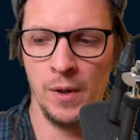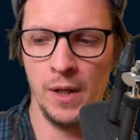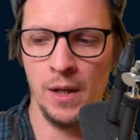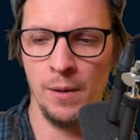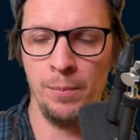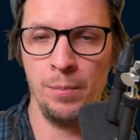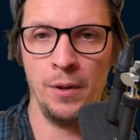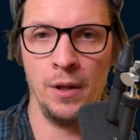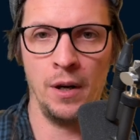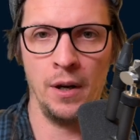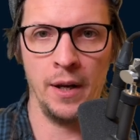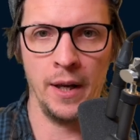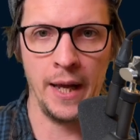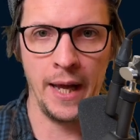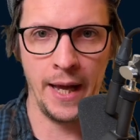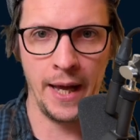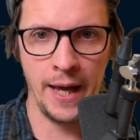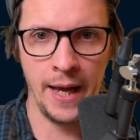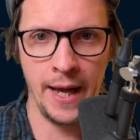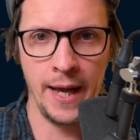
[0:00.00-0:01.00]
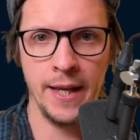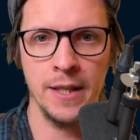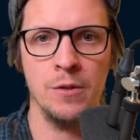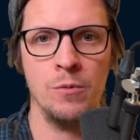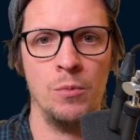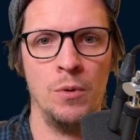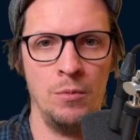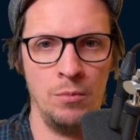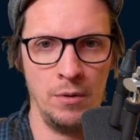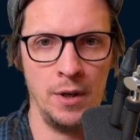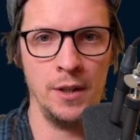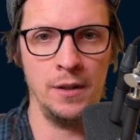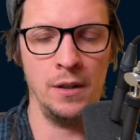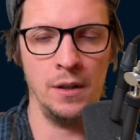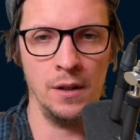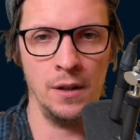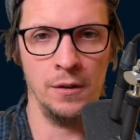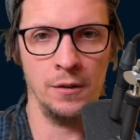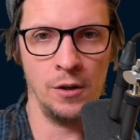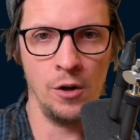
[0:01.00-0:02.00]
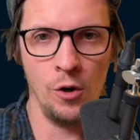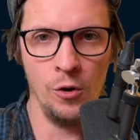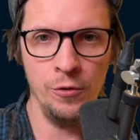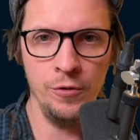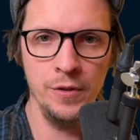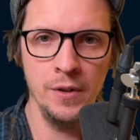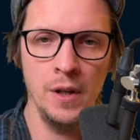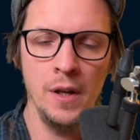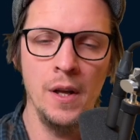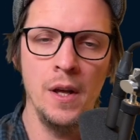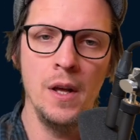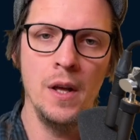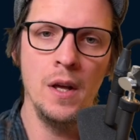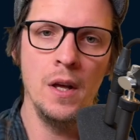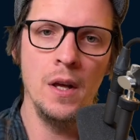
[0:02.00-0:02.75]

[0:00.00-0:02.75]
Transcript: we apply as we're writing our code